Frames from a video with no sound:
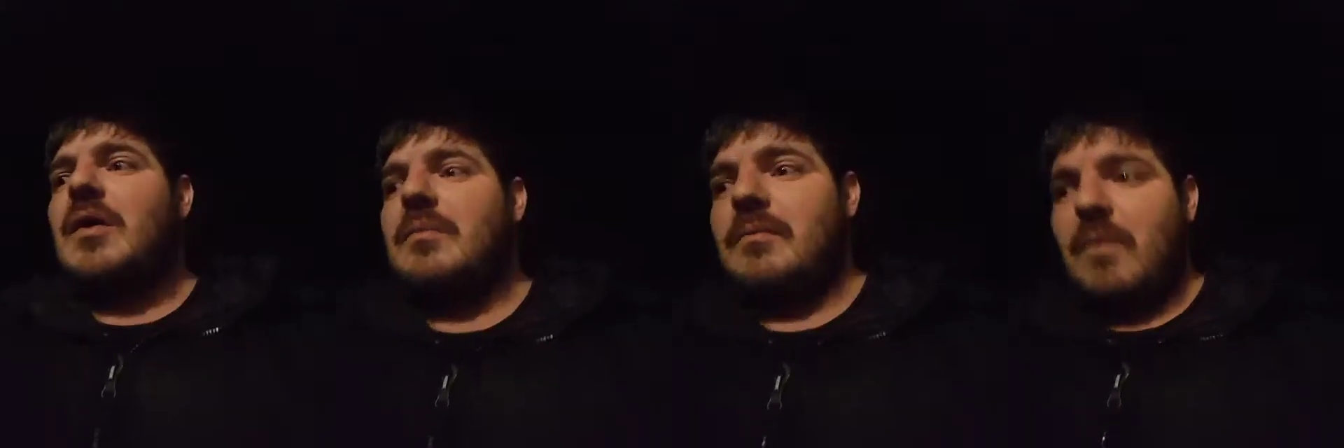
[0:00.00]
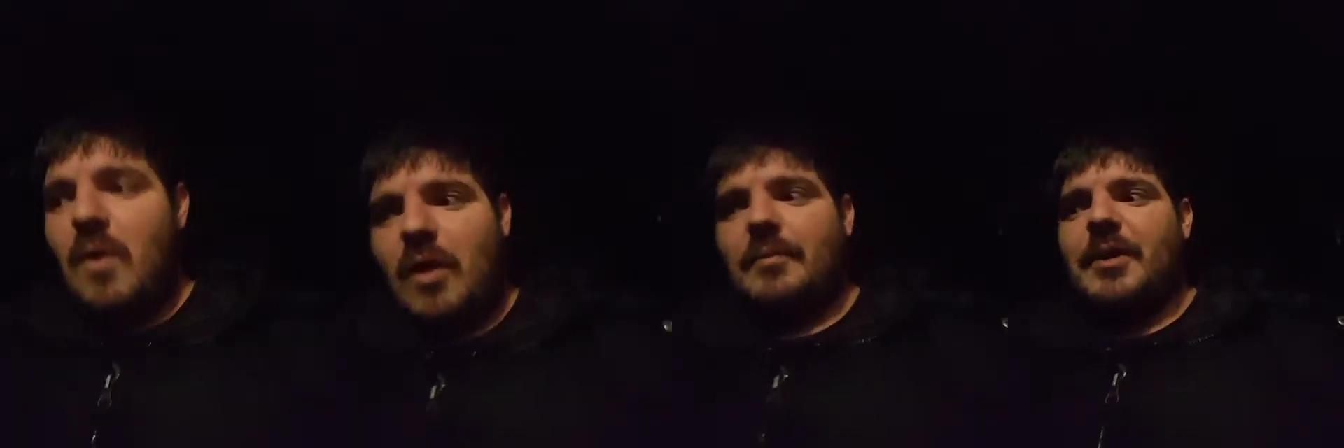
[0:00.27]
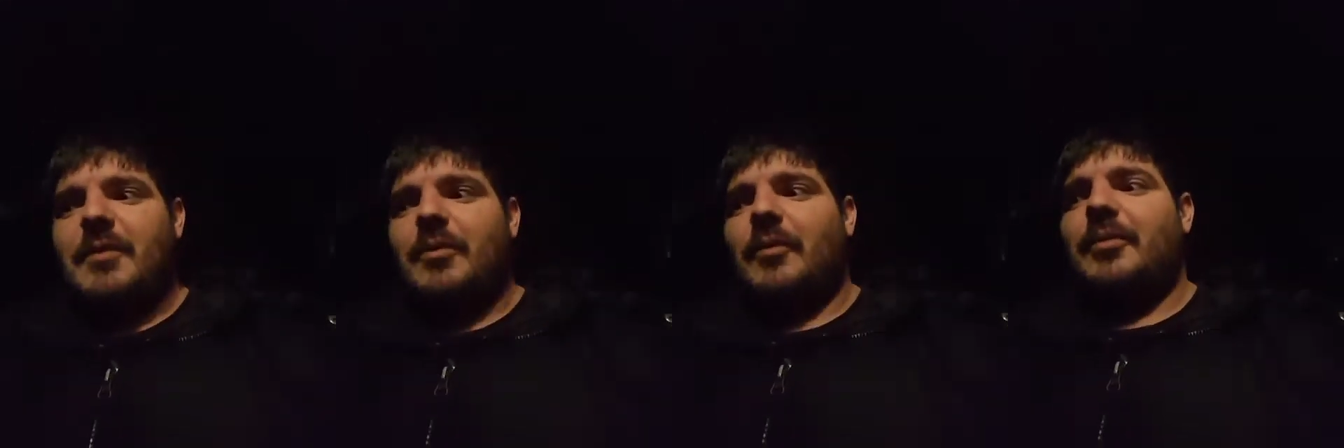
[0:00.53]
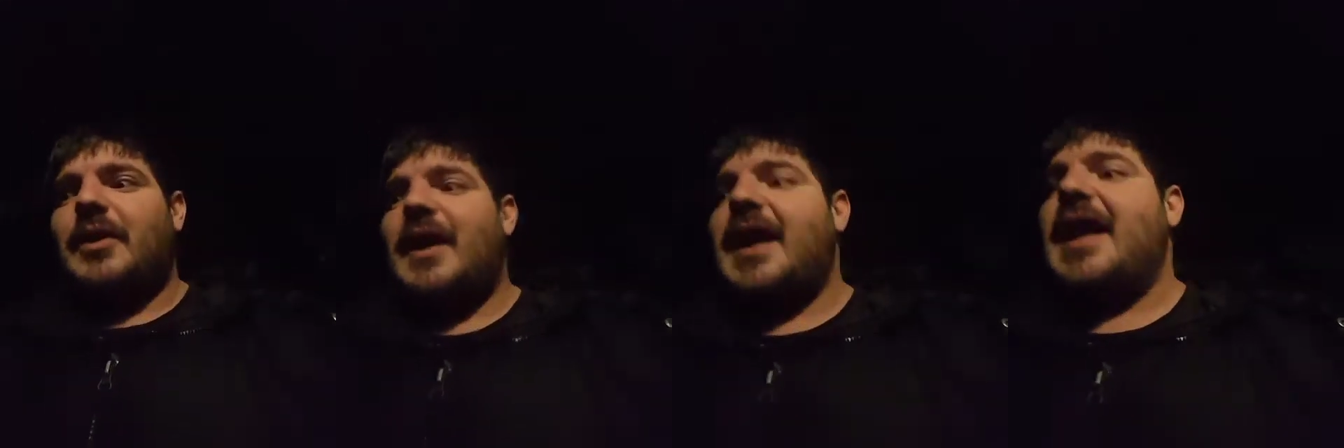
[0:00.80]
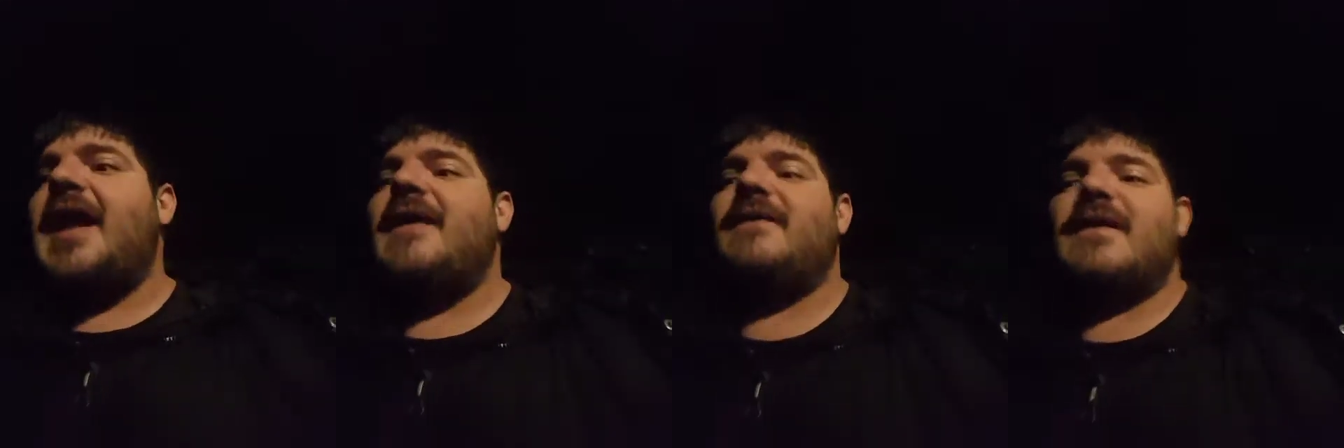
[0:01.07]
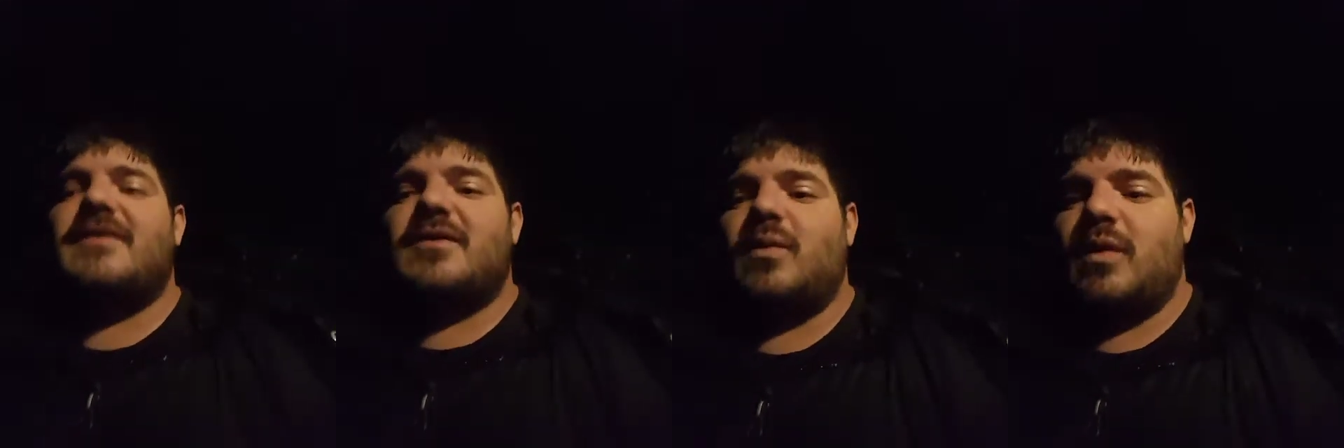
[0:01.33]
more people play it,
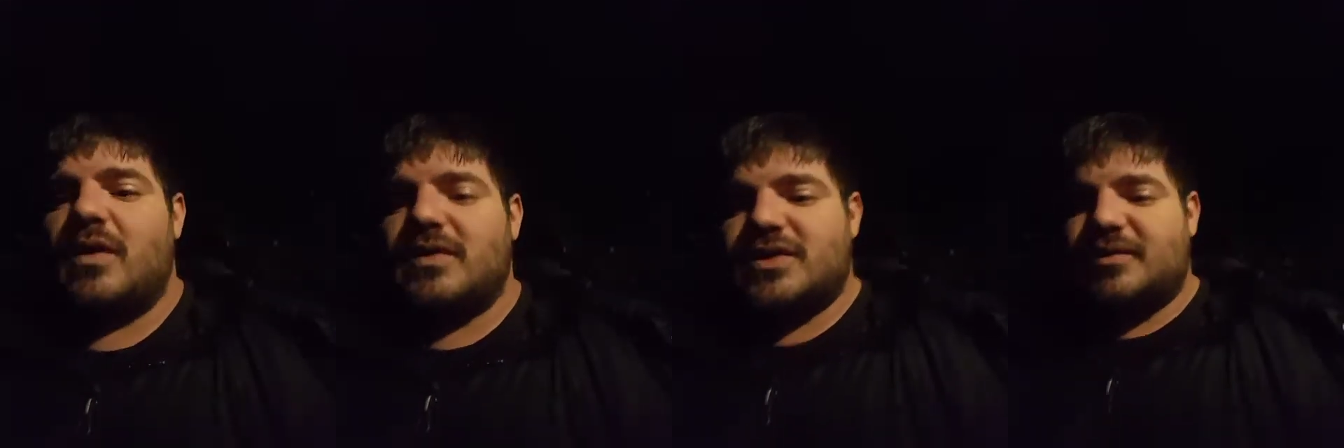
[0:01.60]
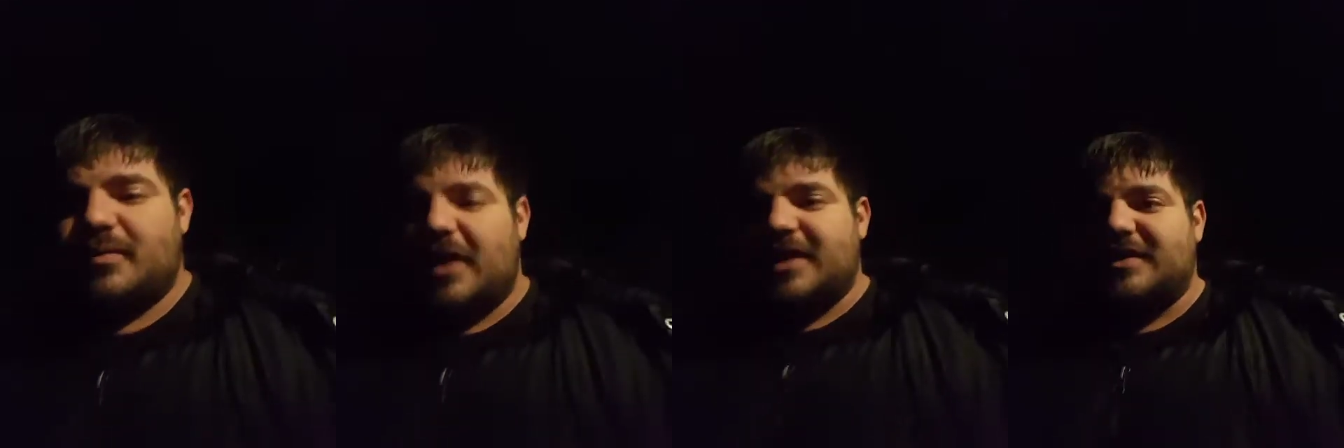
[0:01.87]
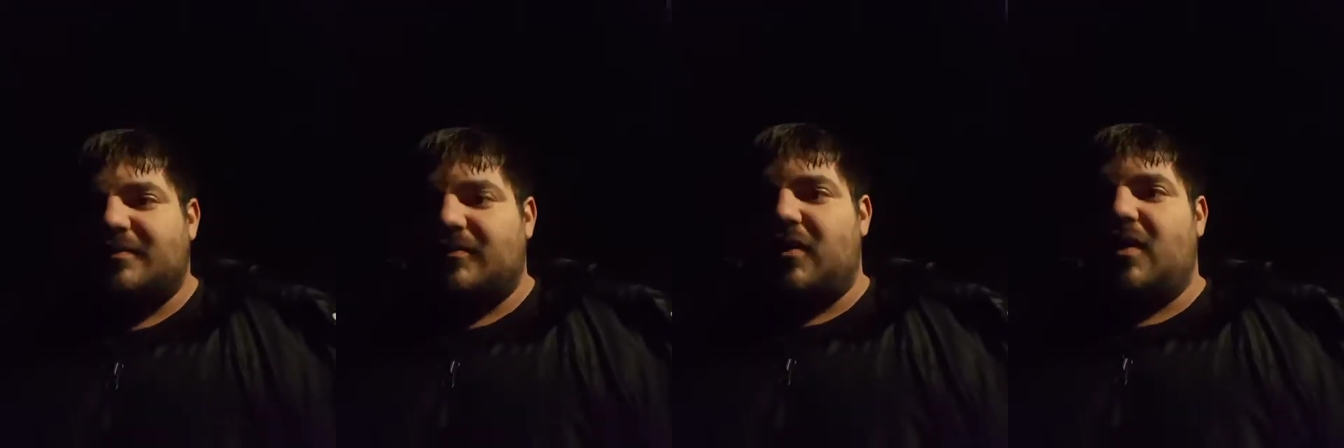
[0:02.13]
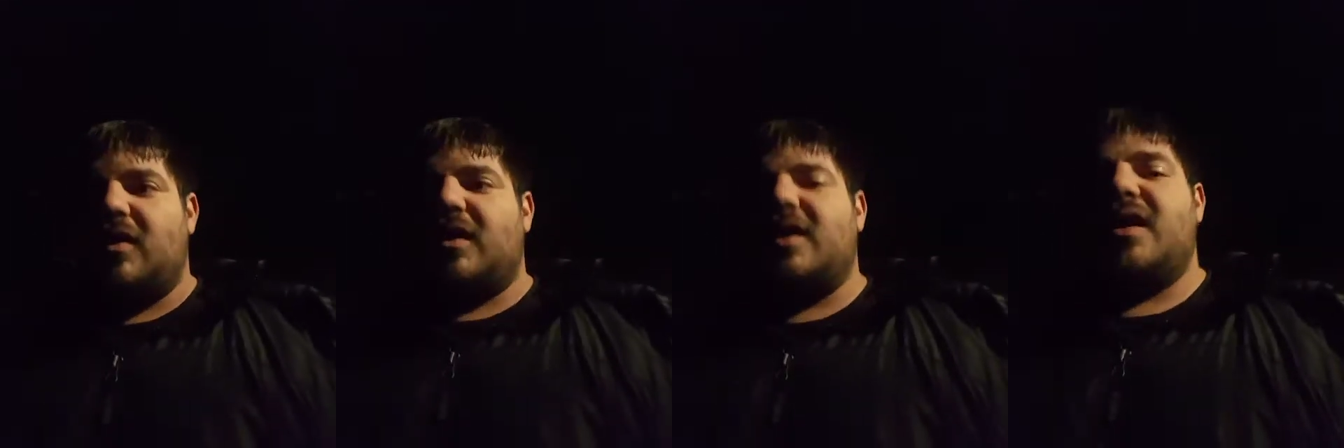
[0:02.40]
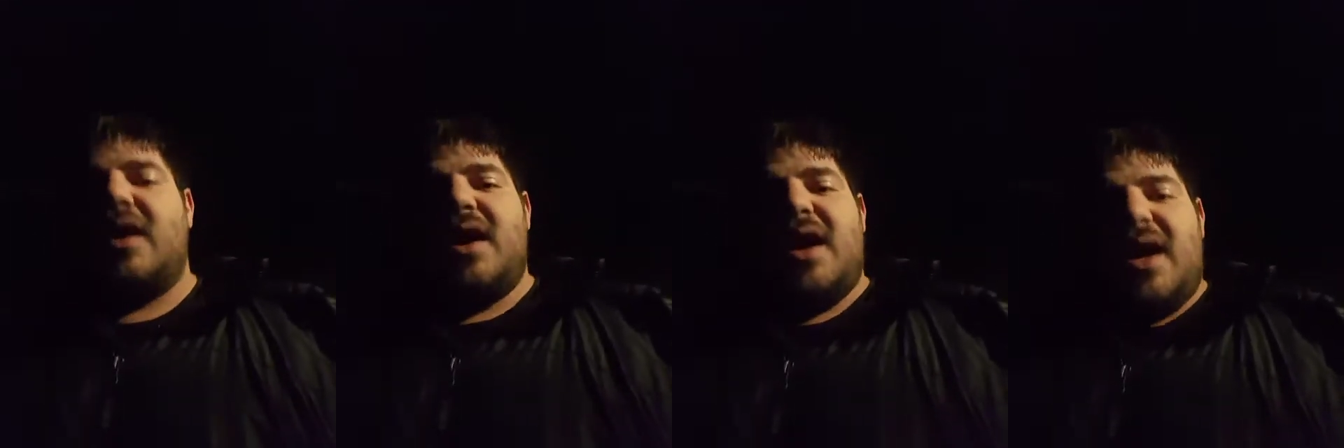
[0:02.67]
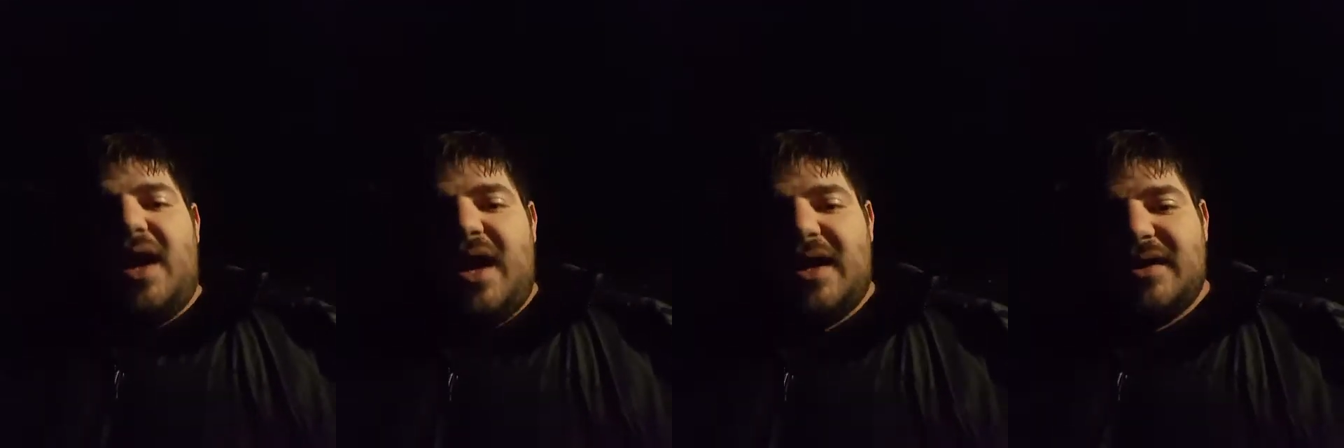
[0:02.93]
and then the word spreads more,
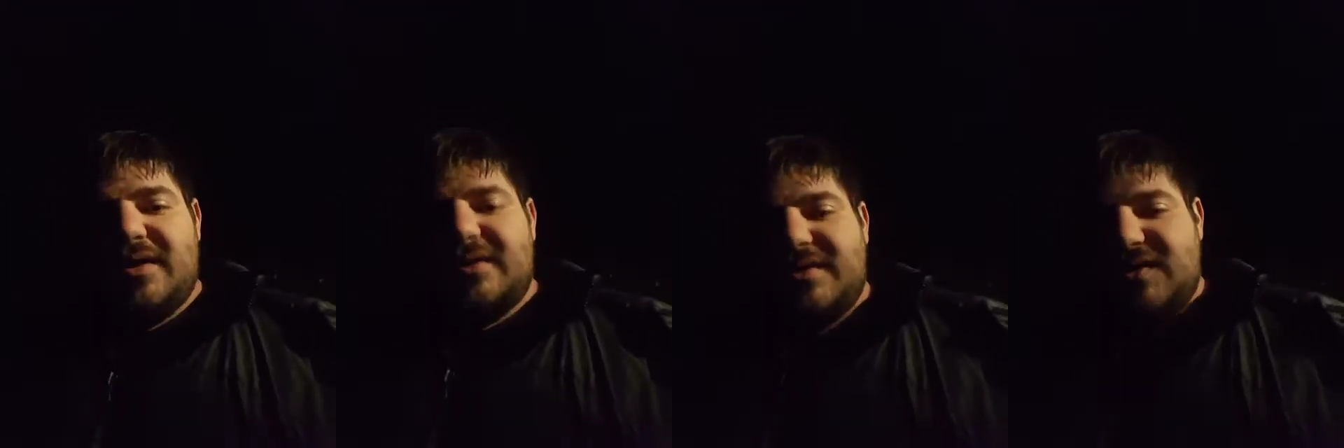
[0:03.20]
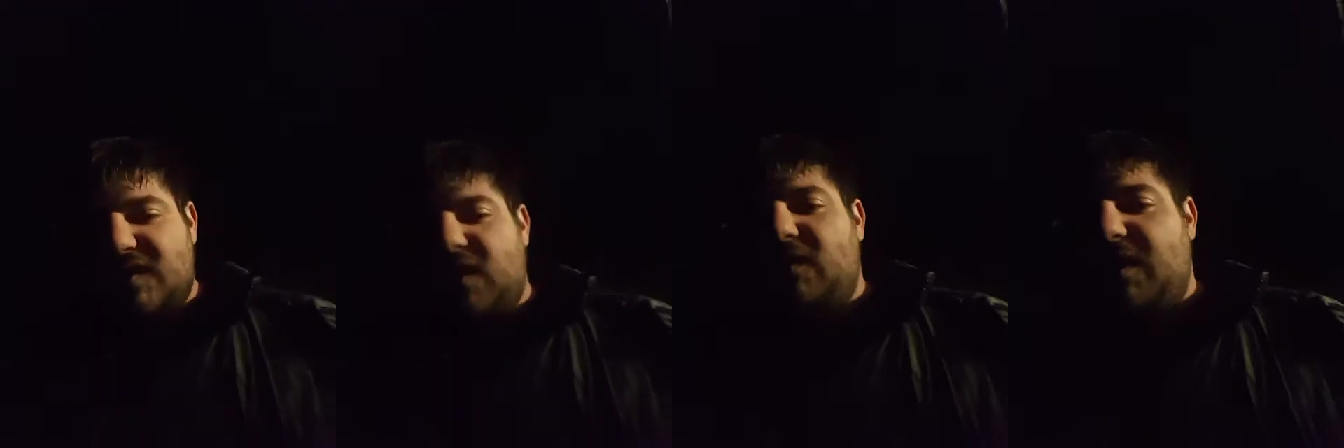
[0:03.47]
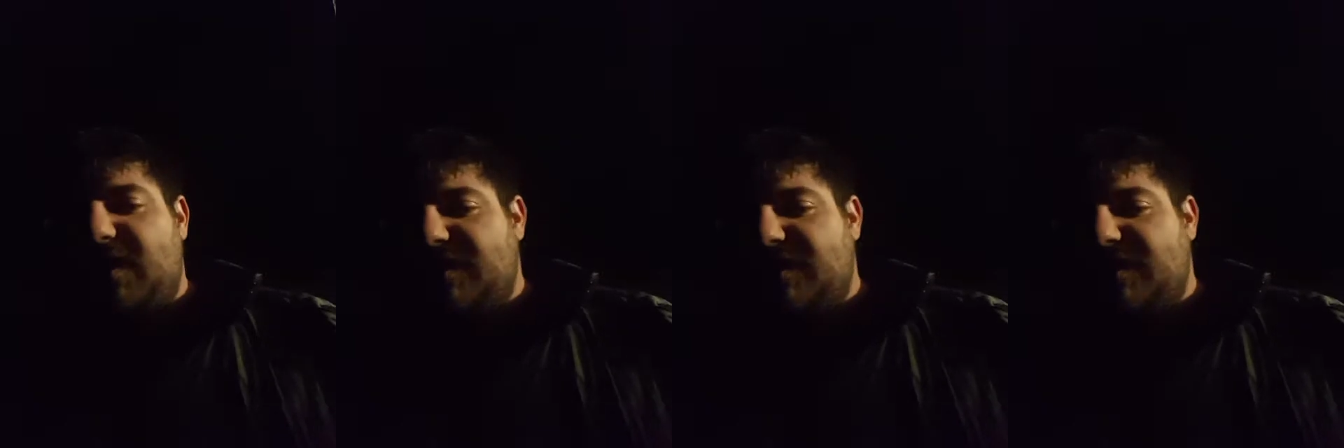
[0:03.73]
and so on